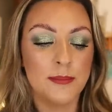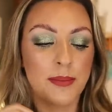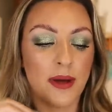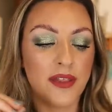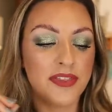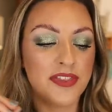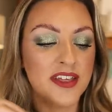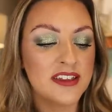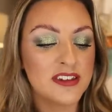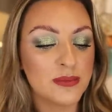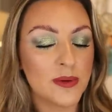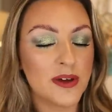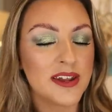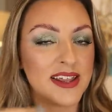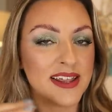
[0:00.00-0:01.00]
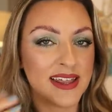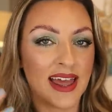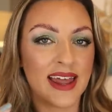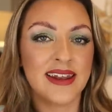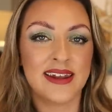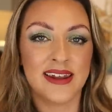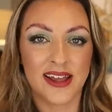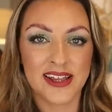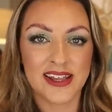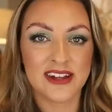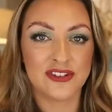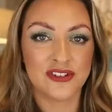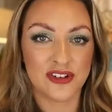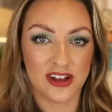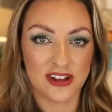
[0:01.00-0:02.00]
But this one, again, like
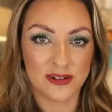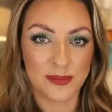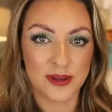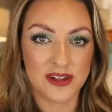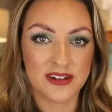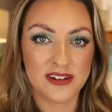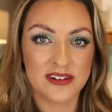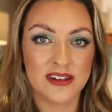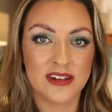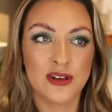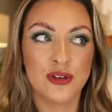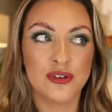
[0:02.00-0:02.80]
Enchantment,